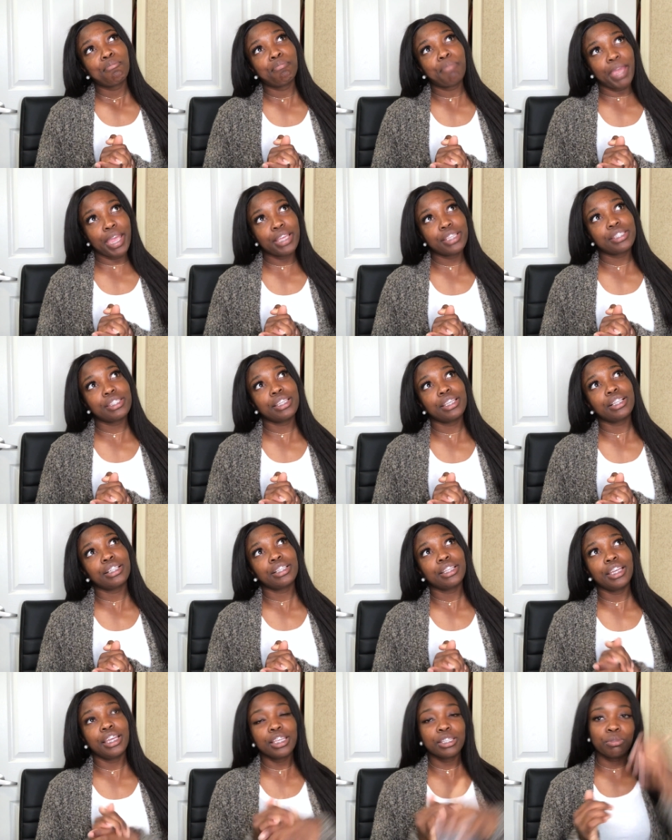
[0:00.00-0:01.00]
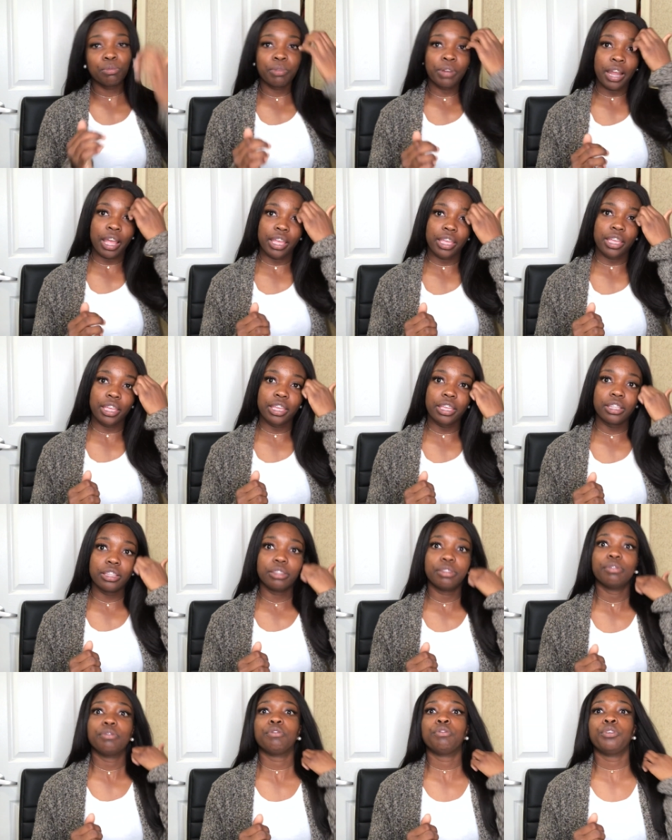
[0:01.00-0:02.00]
basically, is when I eat,
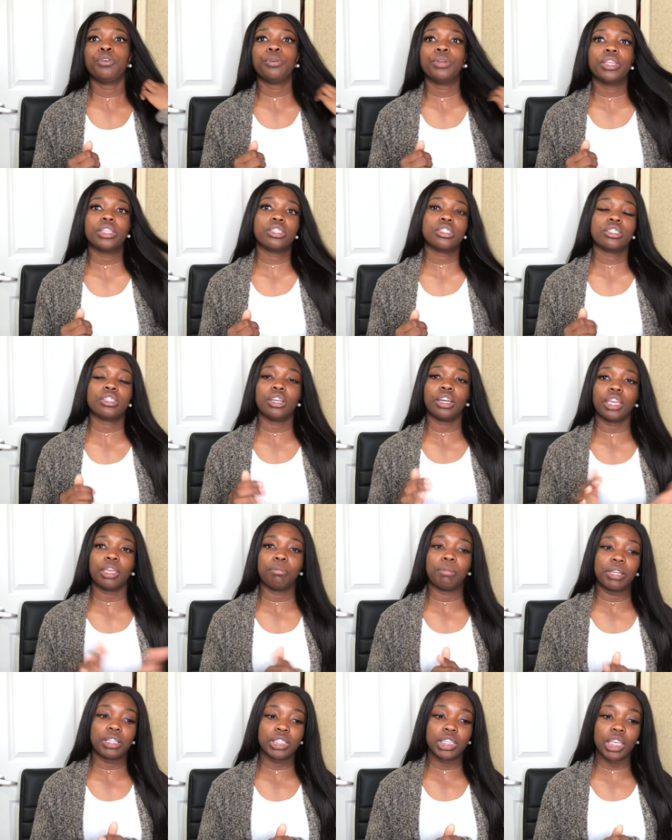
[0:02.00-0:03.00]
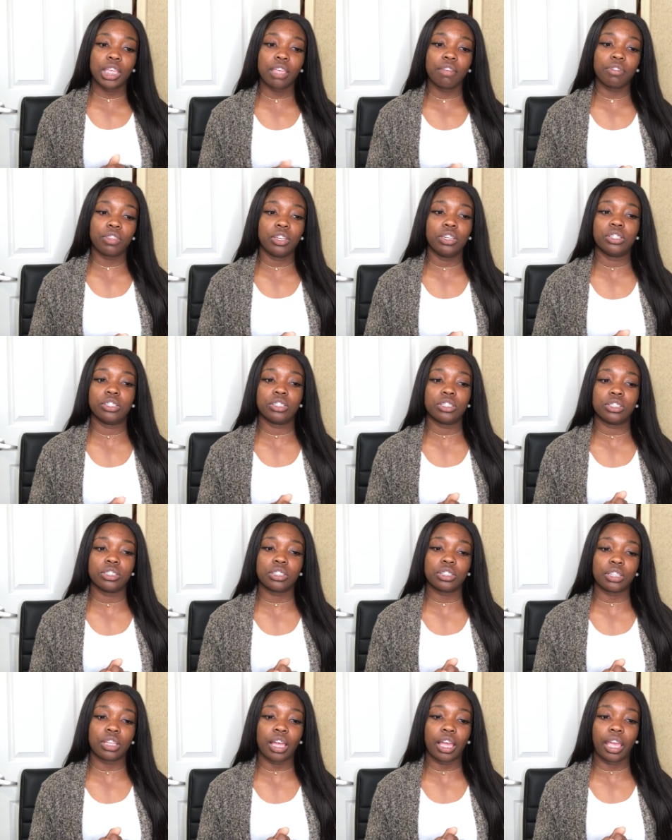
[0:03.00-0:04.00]
food gets stuck in my teeth and it's
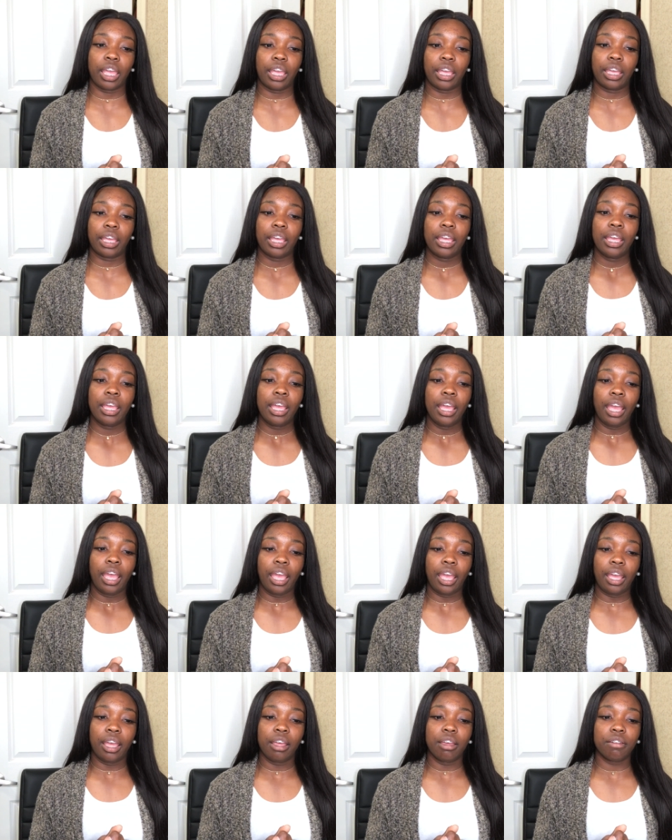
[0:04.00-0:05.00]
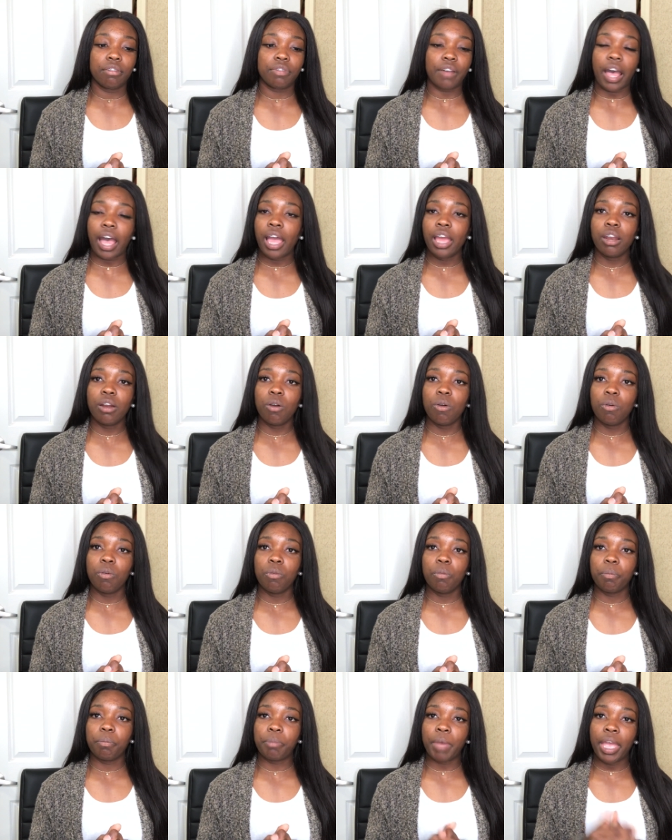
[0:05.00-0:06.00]
just like, if I
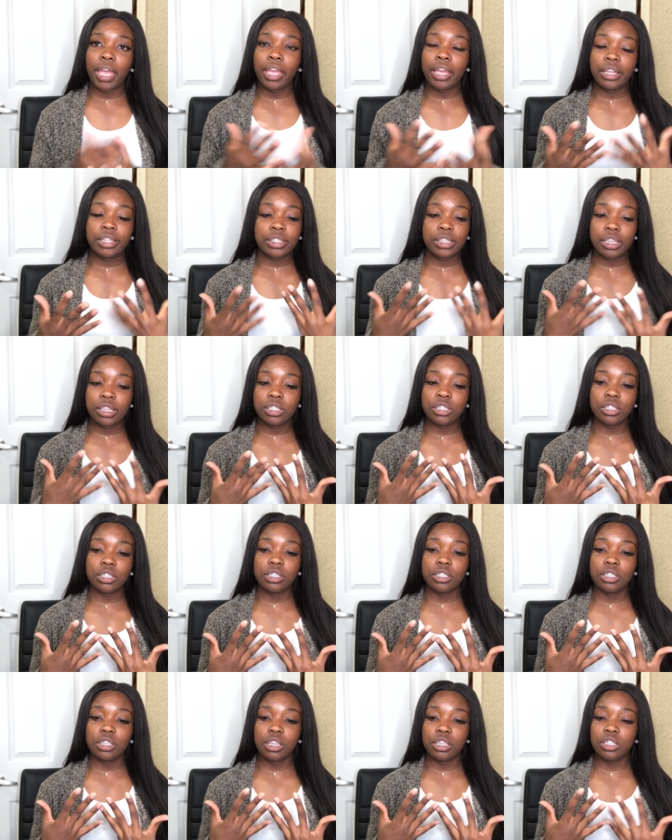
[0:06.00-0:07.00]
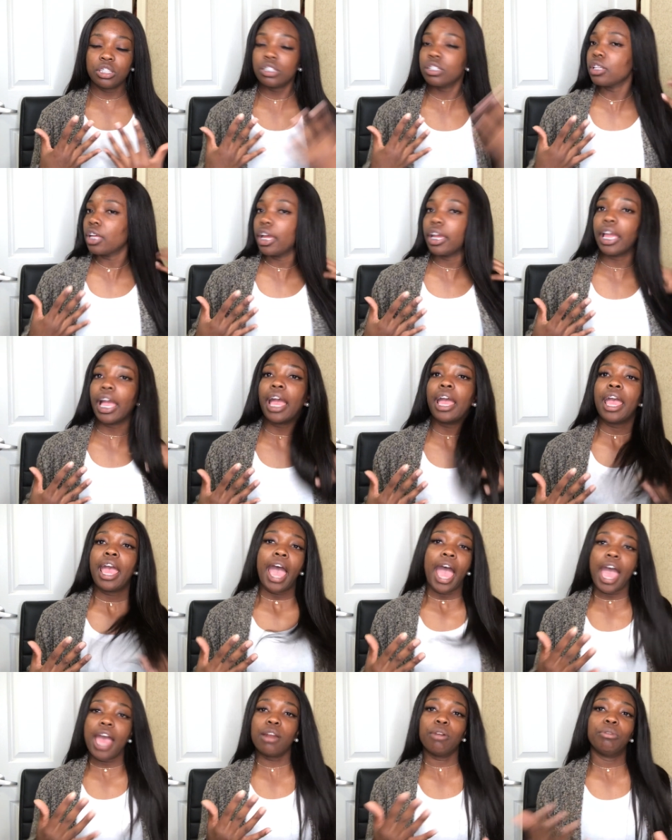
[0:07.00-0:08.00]
don't pay attention, it's just like,
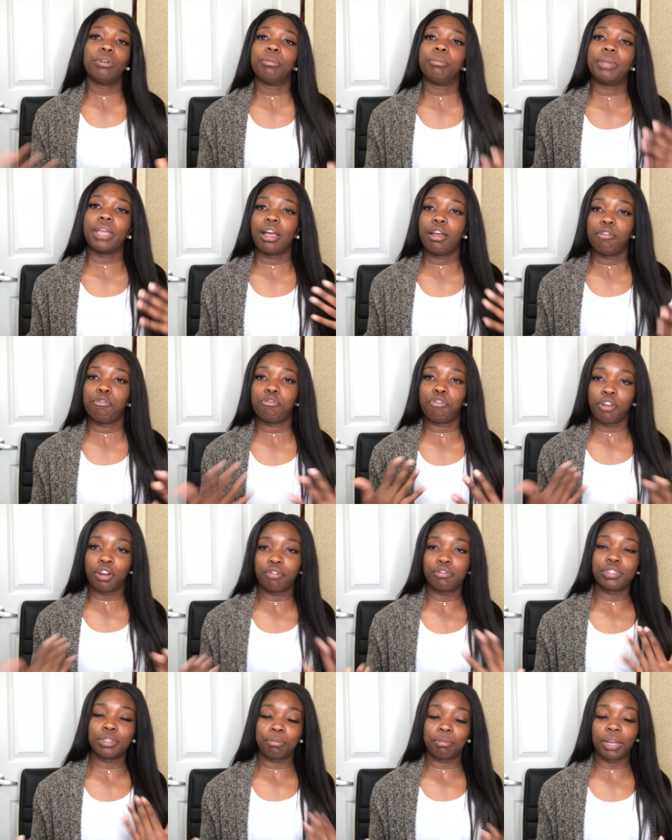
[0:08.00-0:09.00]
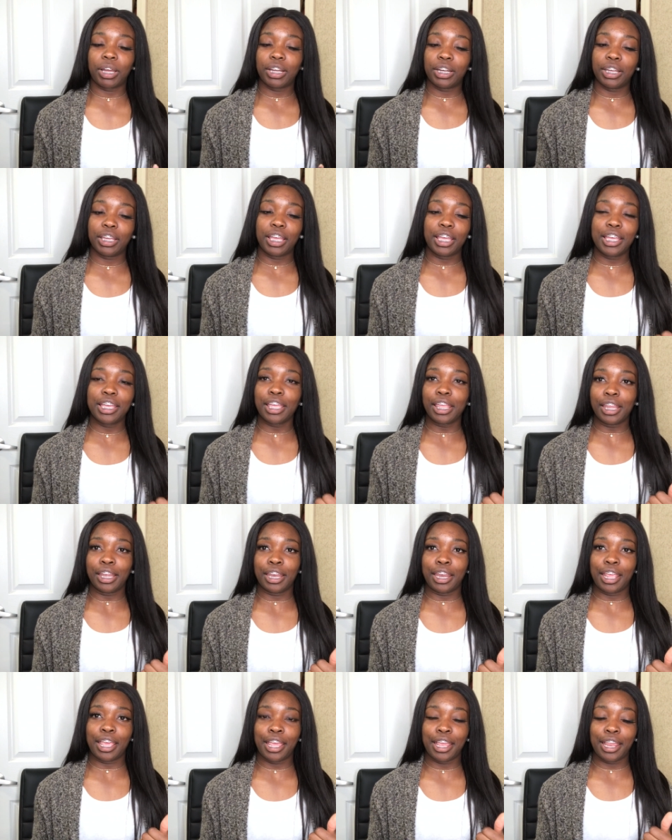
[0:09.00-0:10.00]
I don't want to be out in front of somebody
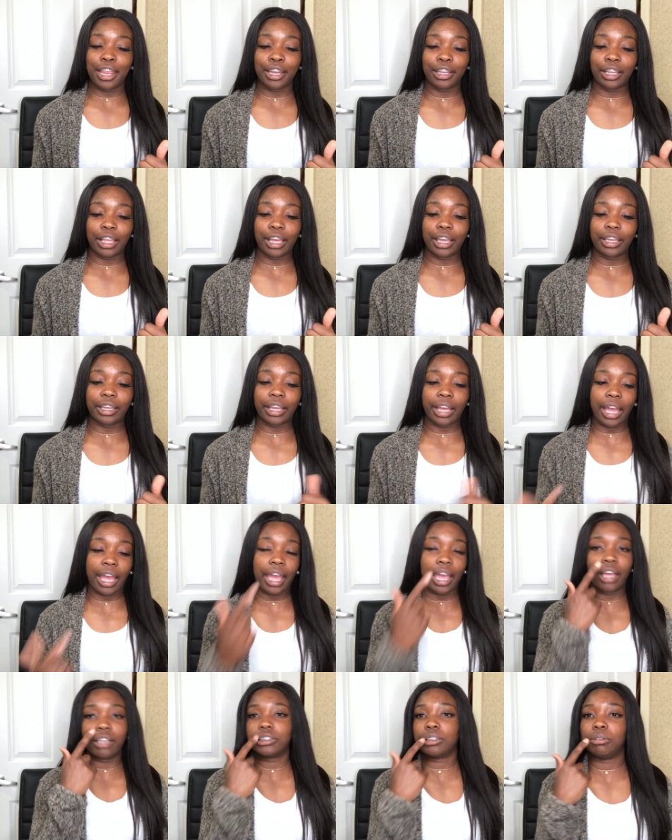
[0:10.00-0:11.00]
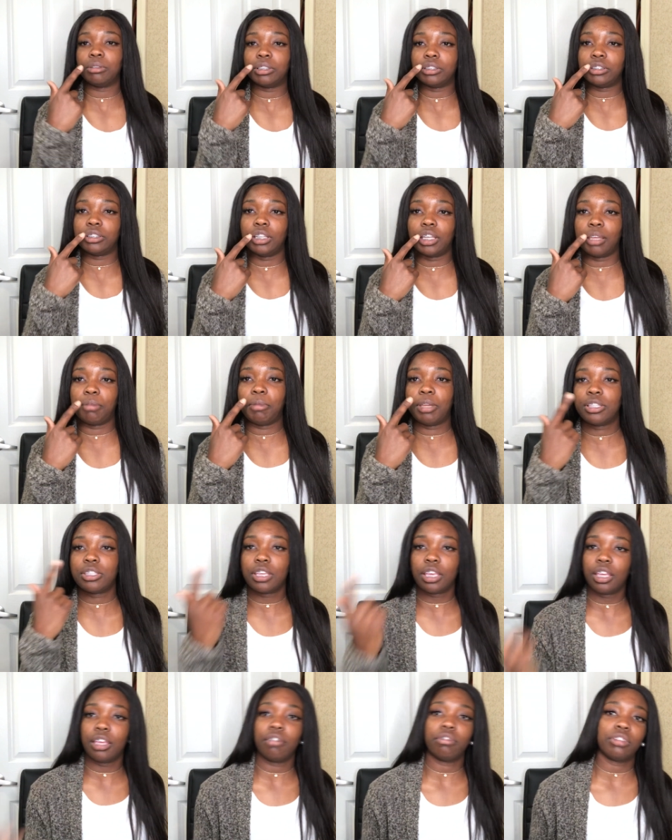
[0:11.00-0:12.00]
eating and, like, I have something stuck in my
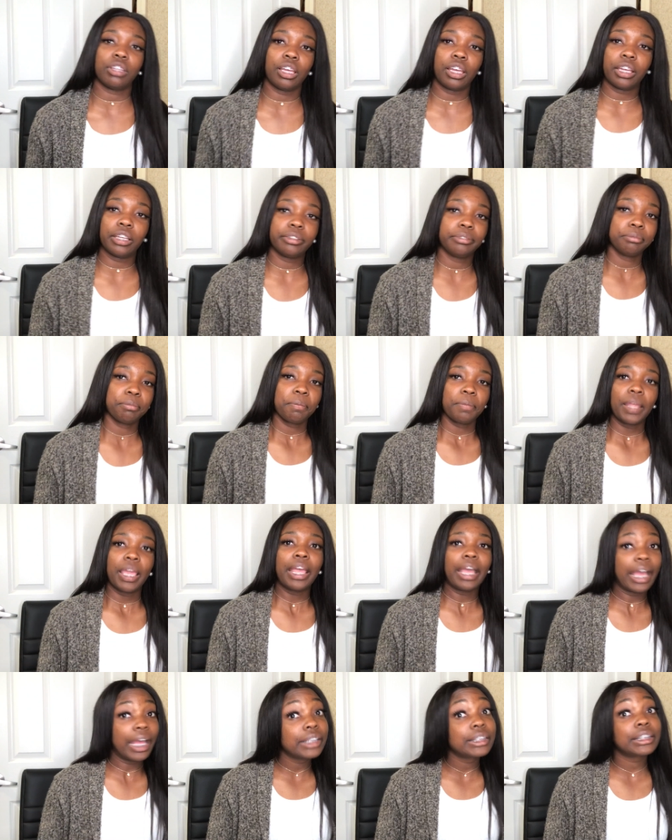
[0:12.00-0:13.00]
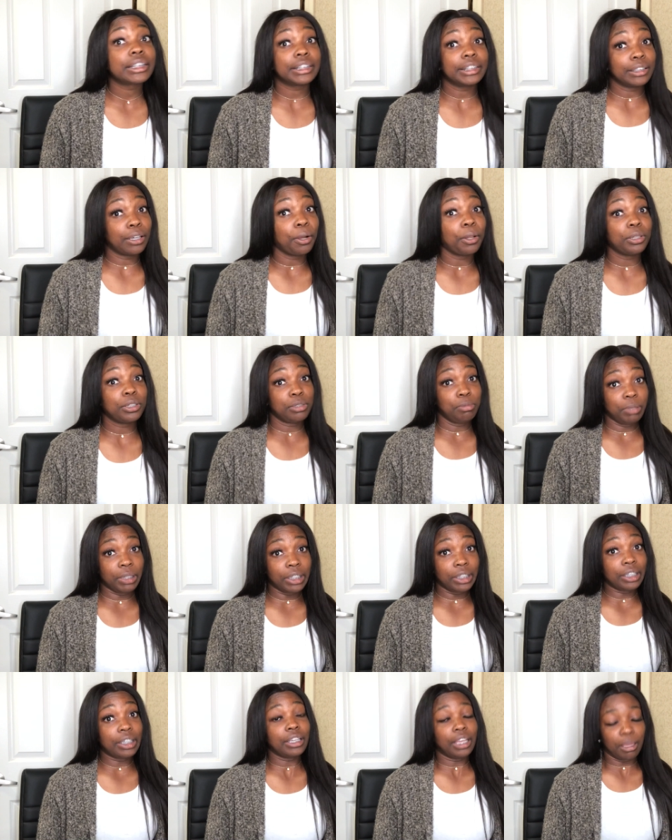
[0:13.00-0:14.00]
teeth, like, it's going to
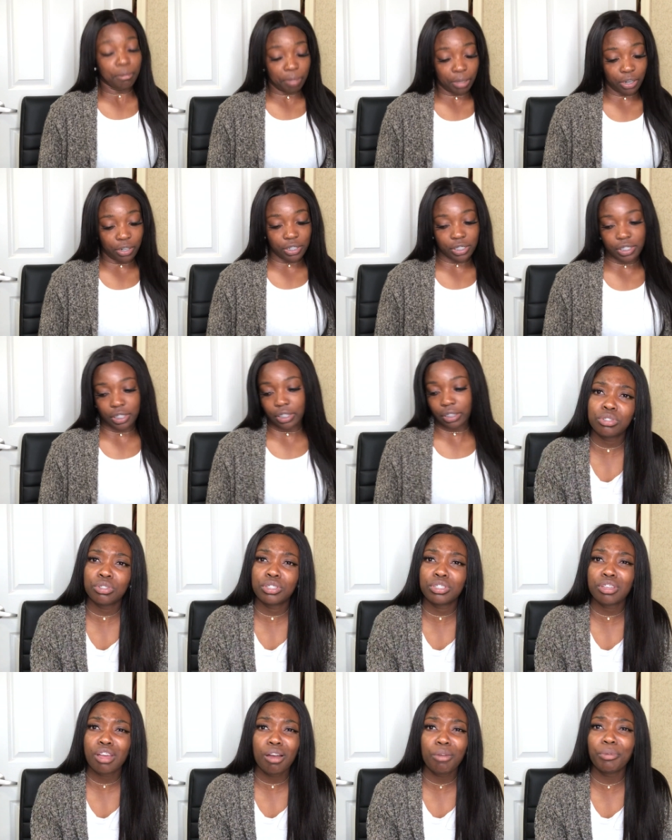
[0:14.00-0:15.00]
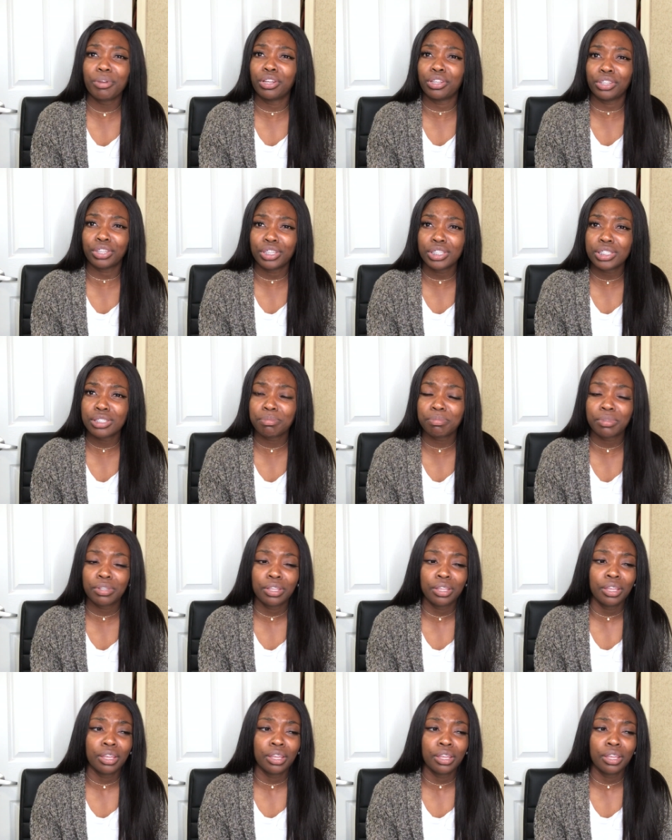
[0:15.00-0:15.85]
be embarrassing. To talk with a lisp